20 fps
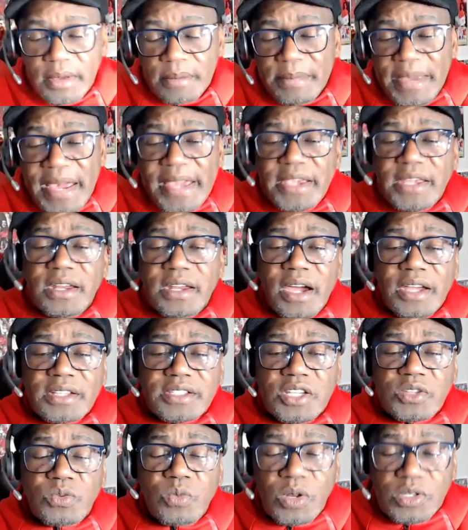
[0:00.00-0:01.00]
Man
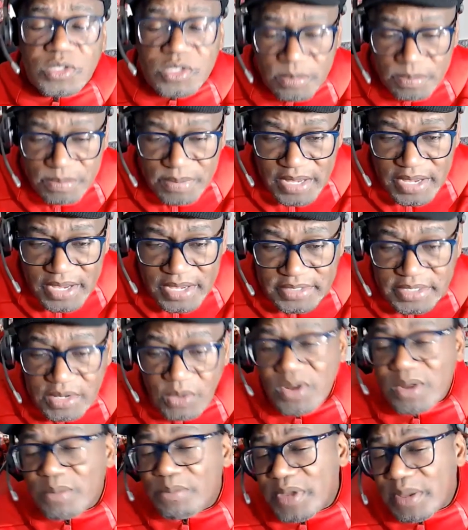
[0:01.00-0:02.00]
United they want to
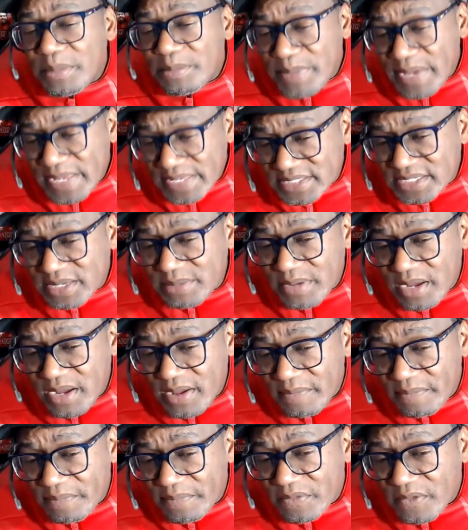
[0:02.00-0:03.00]
bring Benzema
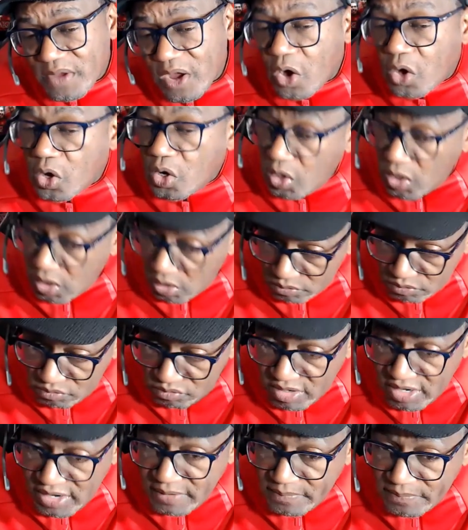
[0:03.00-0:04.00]
on loan,
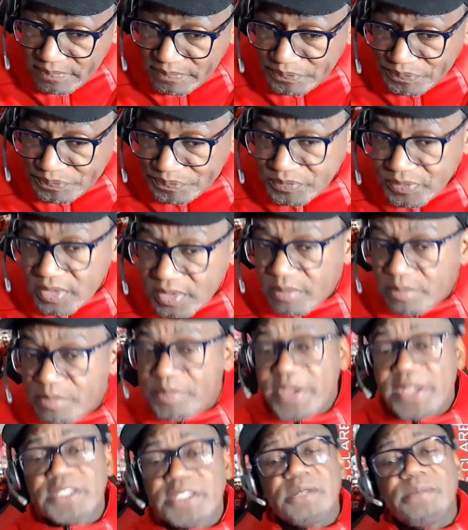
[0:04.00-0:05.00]
right?
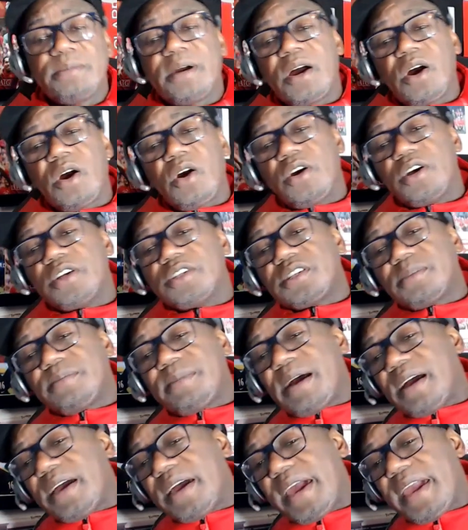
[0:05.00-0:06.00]
Benzema earns
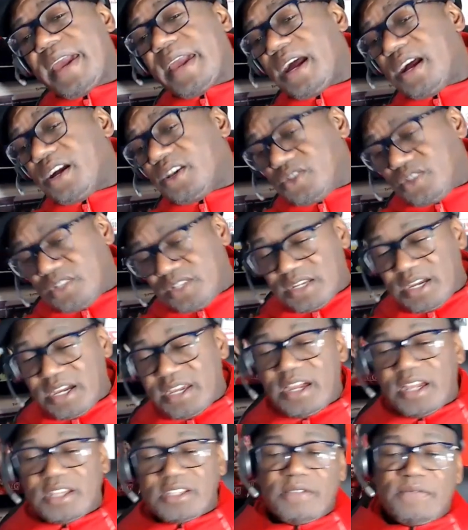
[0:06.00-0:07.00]
about 800,
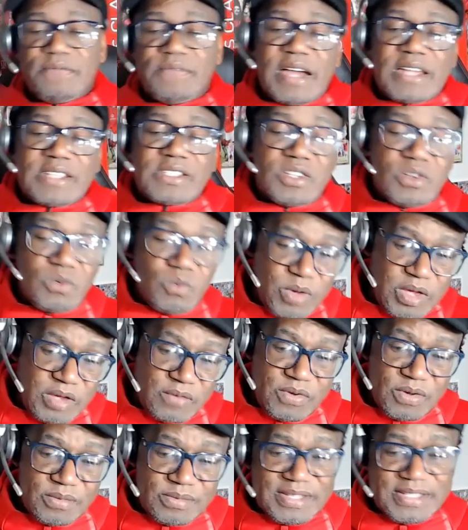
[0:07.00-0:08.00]
900,000 a week
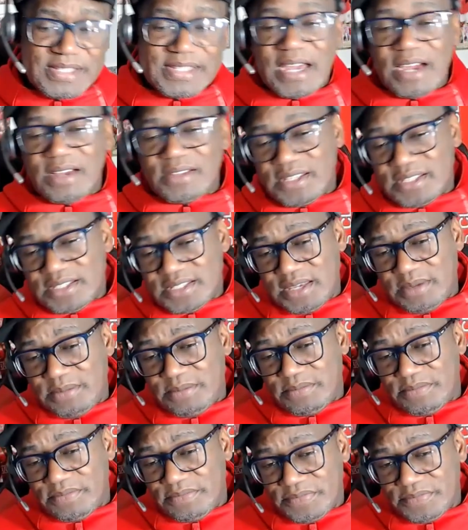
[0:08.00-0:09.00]
from the Saudi team.